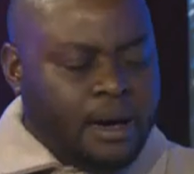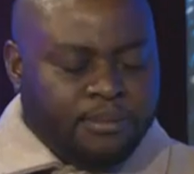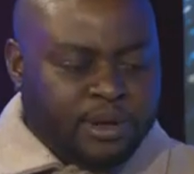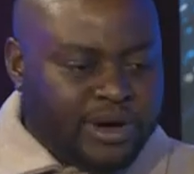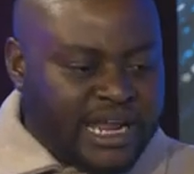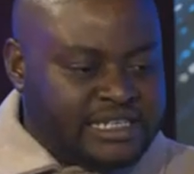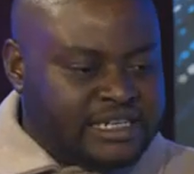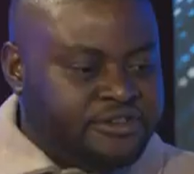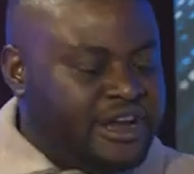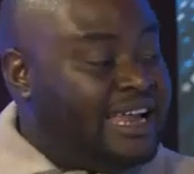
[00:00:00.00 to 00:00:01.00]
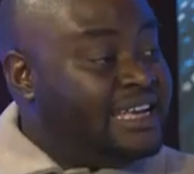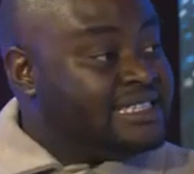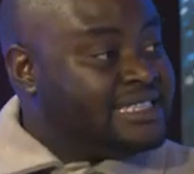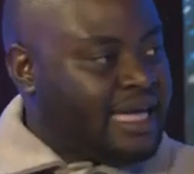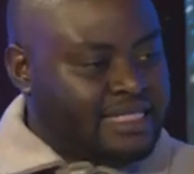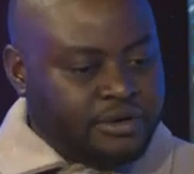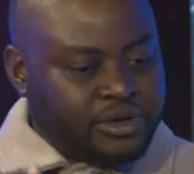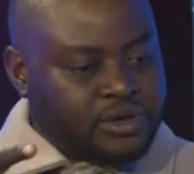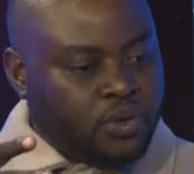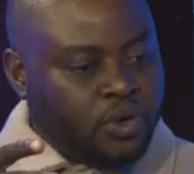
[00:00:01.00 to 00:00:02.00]
But what I didn't realize is that there
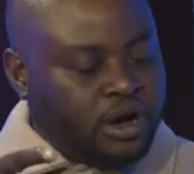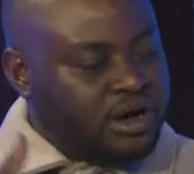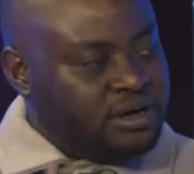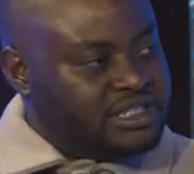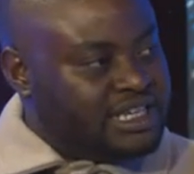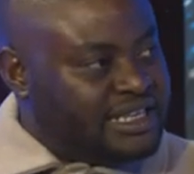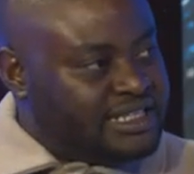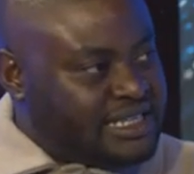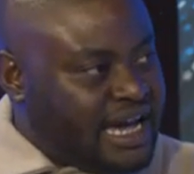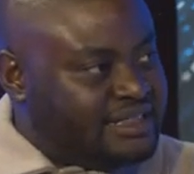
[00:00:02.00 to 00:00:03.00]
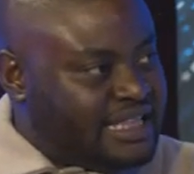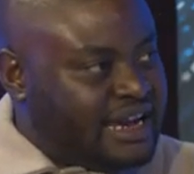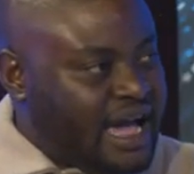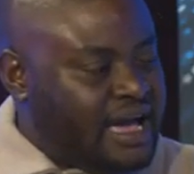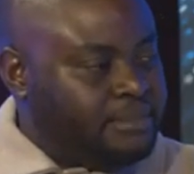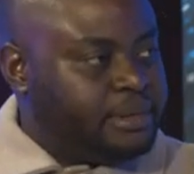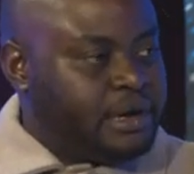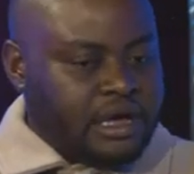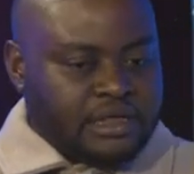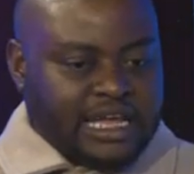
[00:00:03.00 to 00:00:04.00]
was a world inside that app
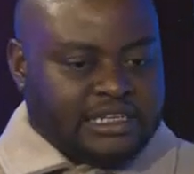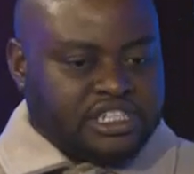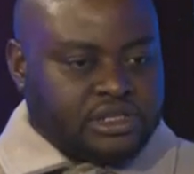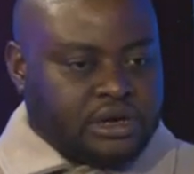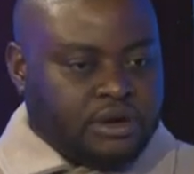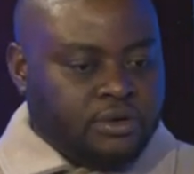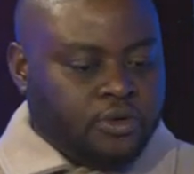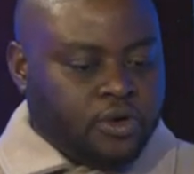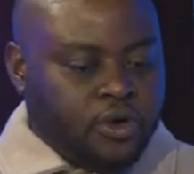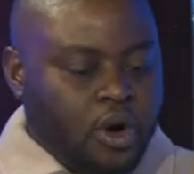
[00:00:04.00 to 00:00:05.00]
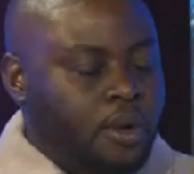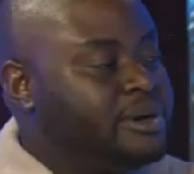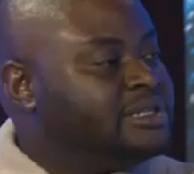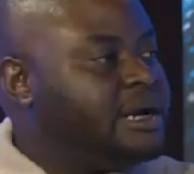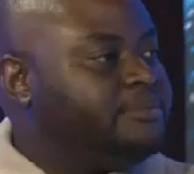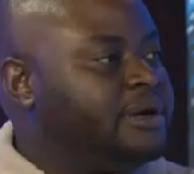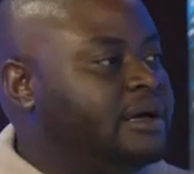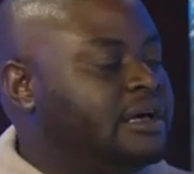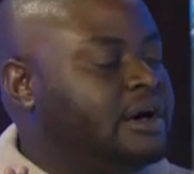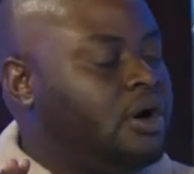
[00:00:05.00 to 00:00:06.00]
that just opened up
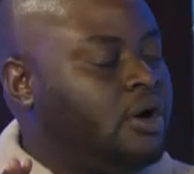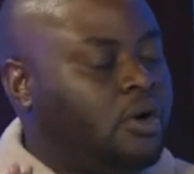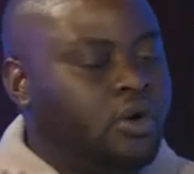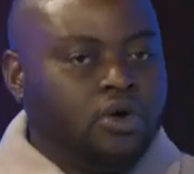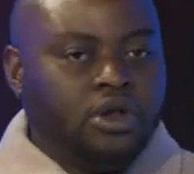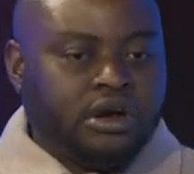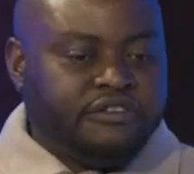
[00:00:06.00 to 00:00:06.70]
a whole lot